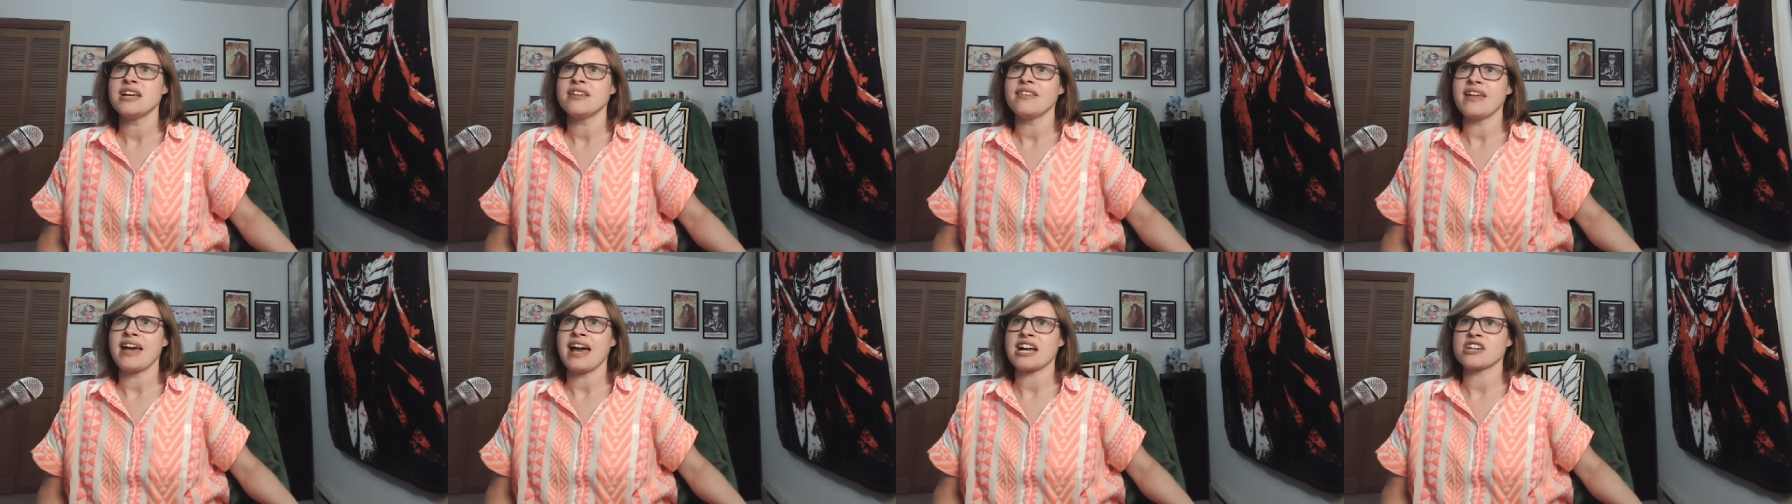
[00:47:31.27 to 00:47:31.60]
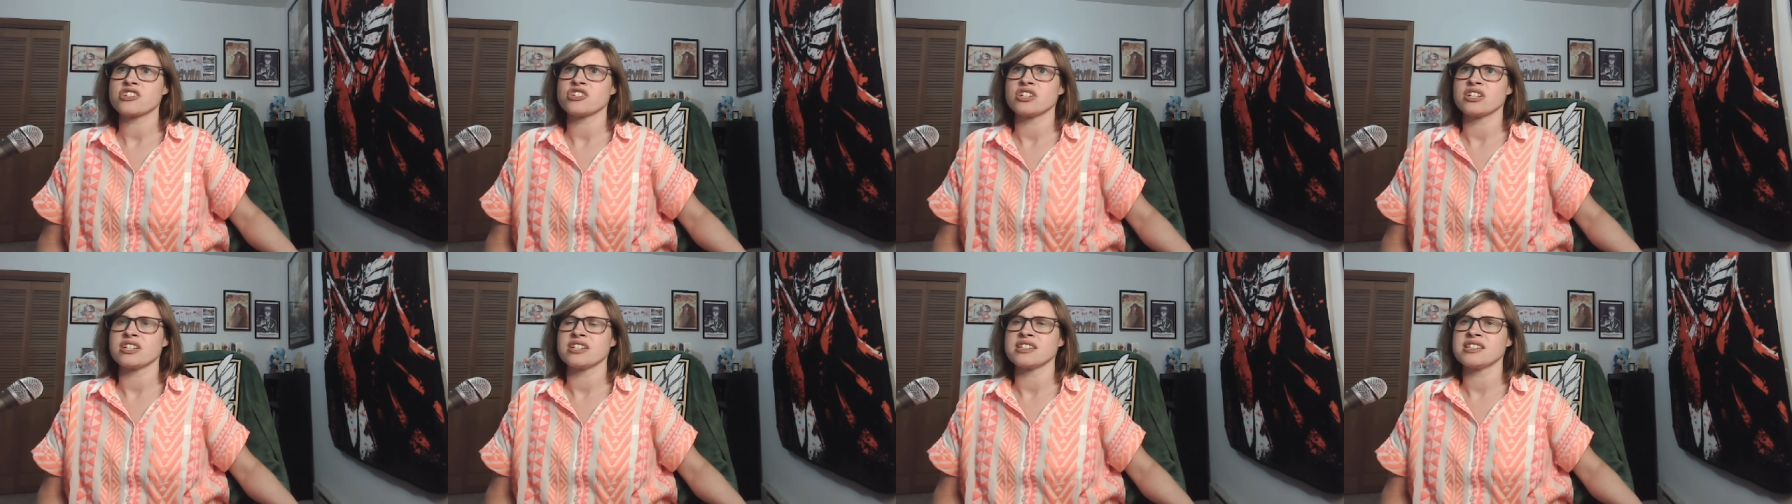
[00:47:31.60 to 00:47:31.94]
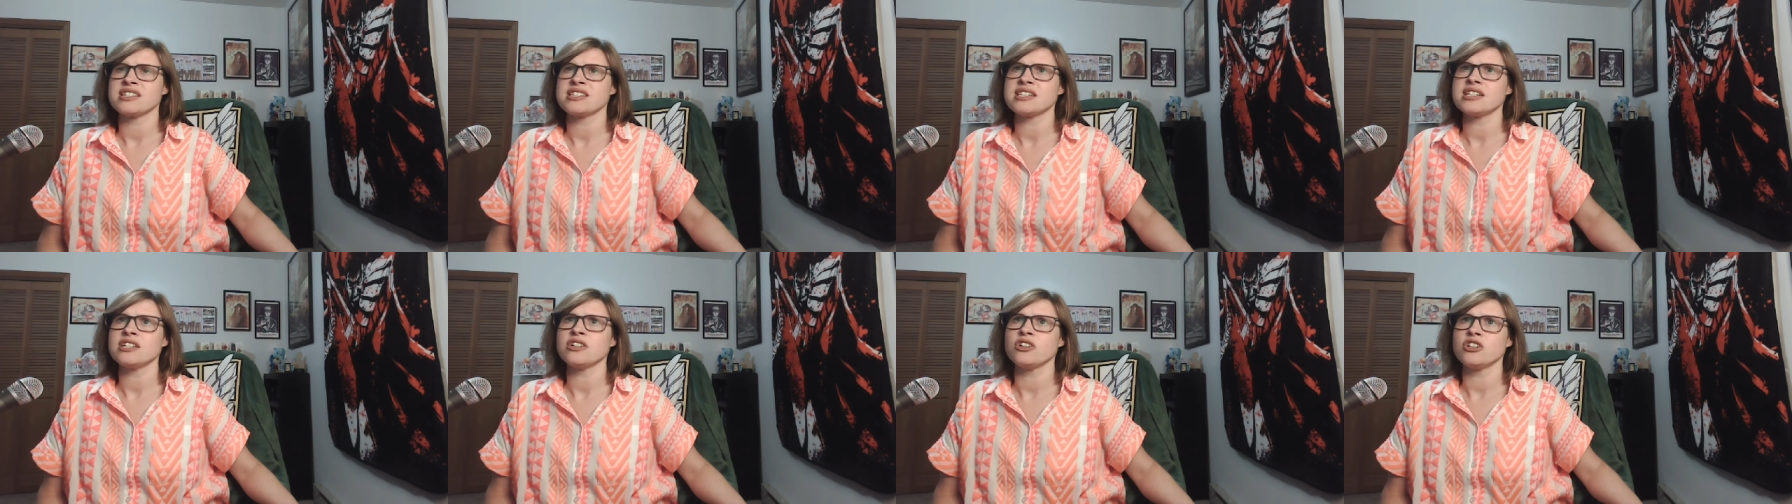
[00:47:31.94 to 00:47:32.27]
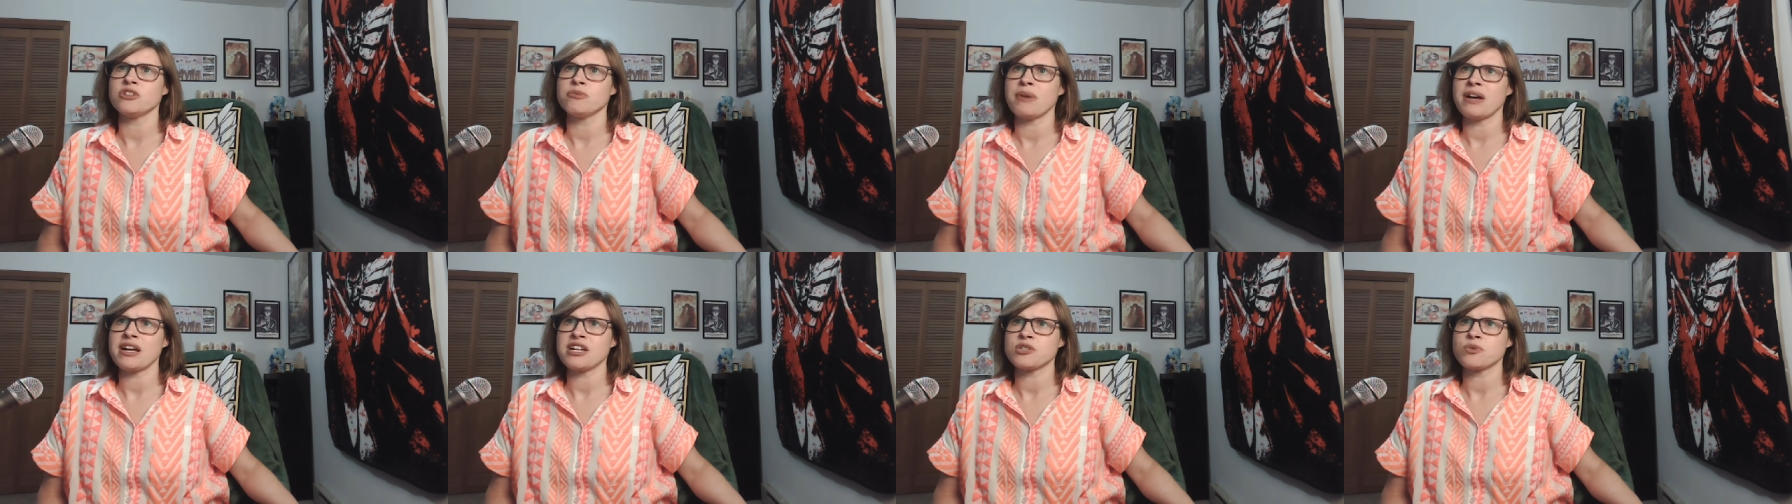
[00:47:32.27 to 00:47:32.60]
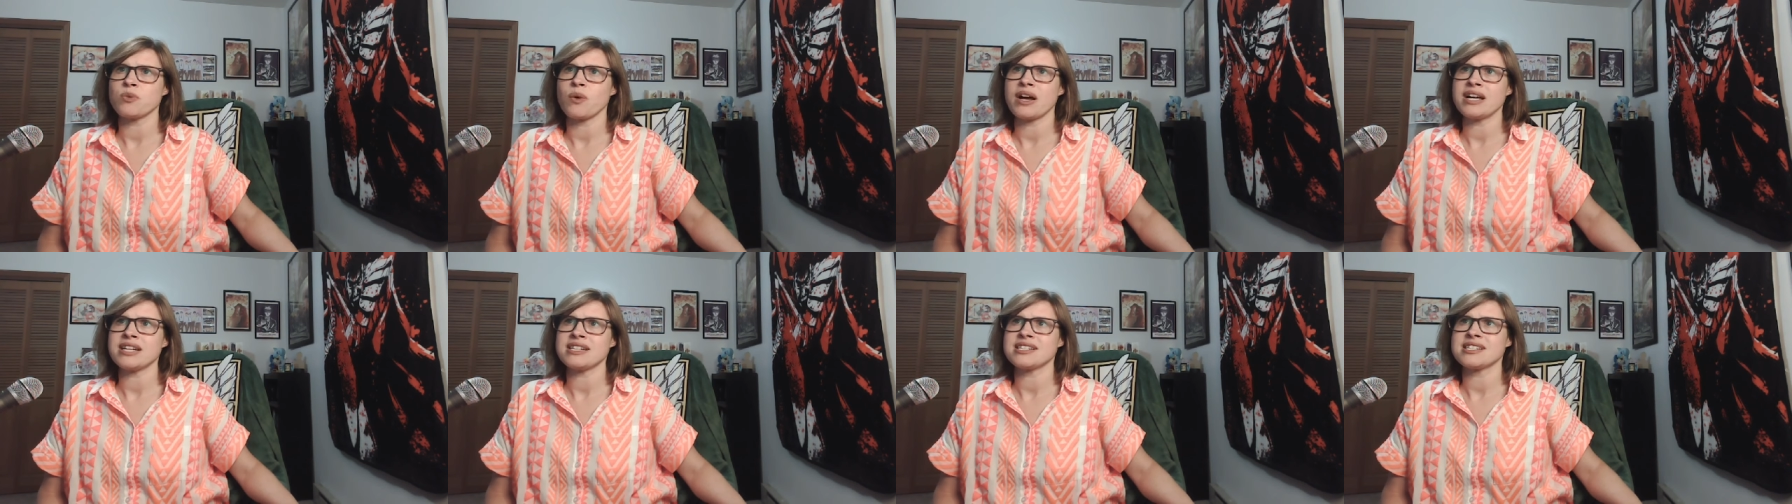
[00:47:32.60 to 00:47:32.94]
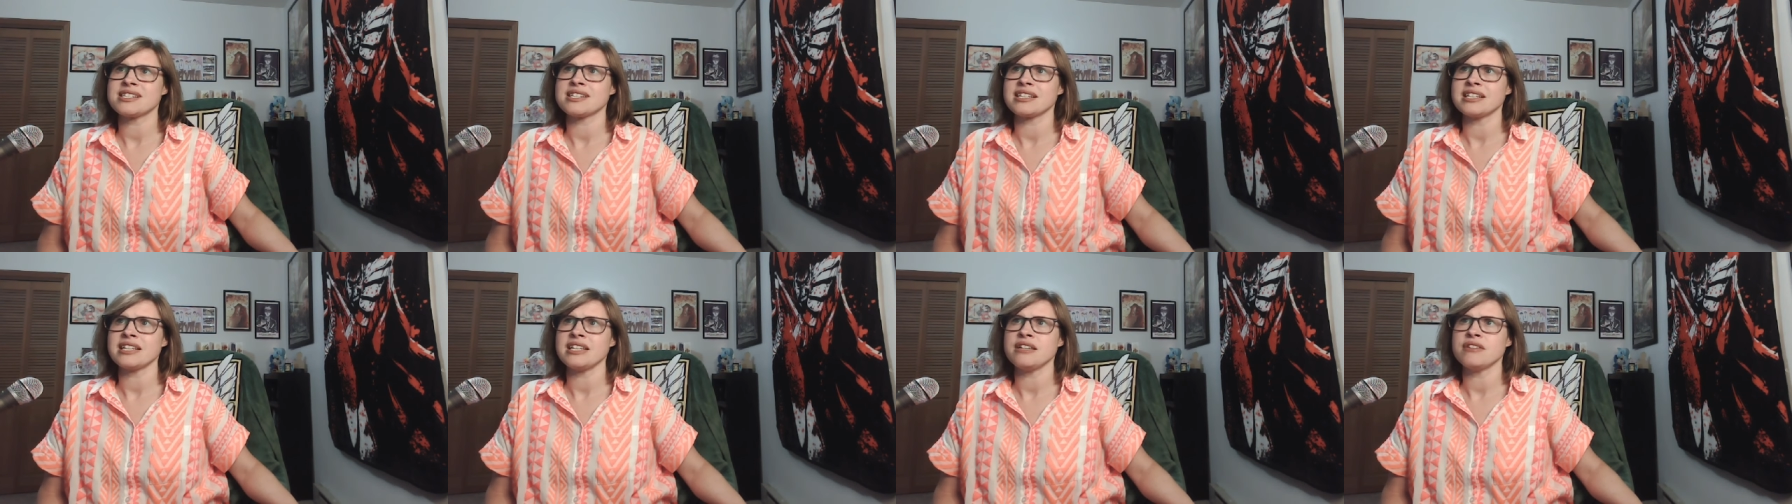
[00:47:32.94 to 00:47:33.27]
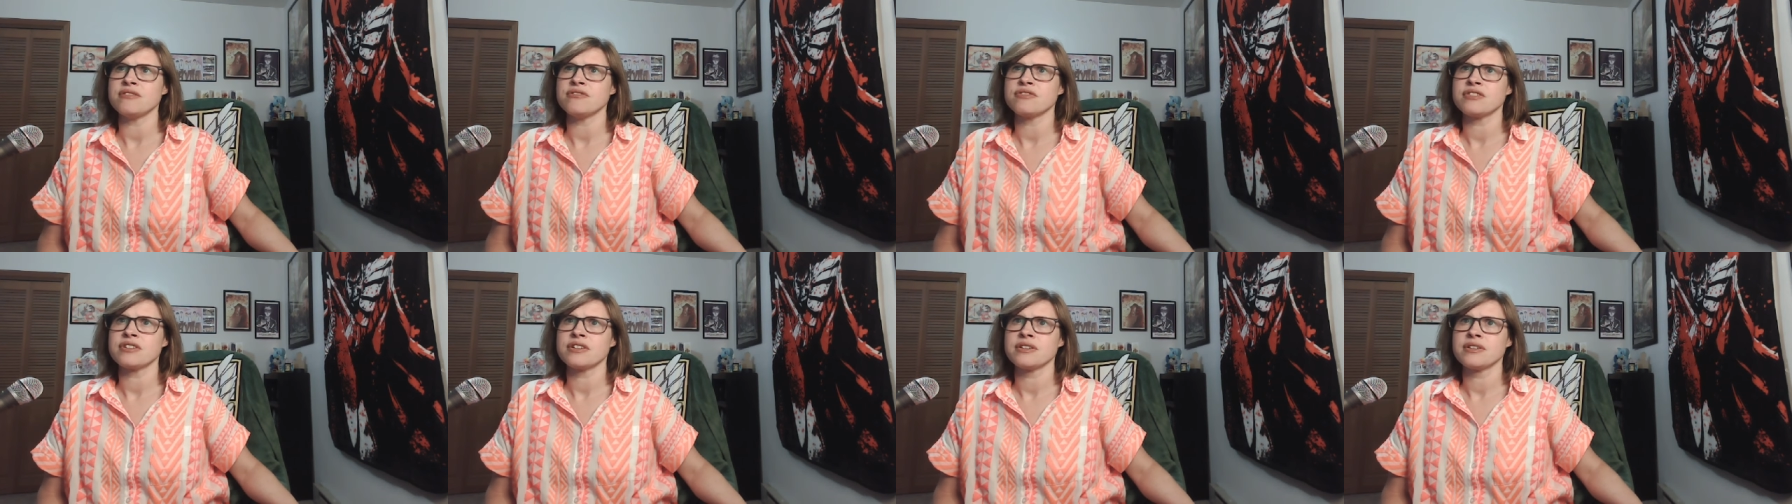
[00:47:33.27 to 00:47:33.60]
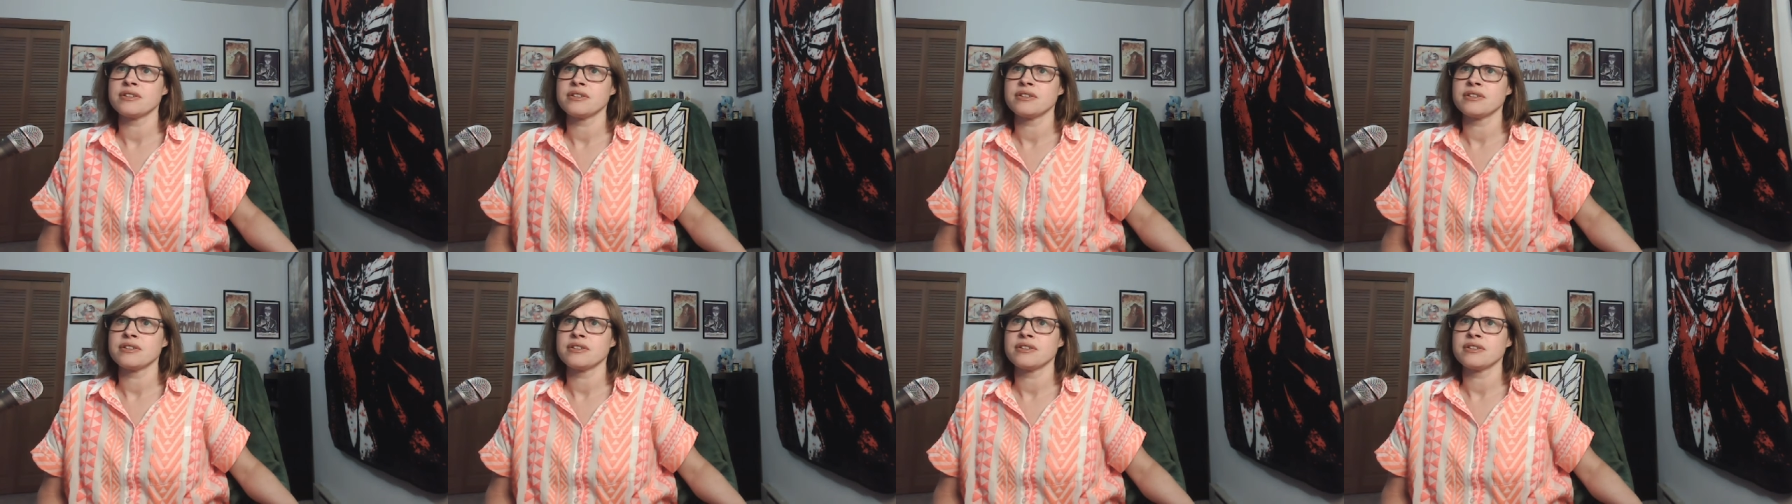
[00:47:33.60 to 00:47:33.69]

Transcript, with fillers: the action concealed by his wide sleeve.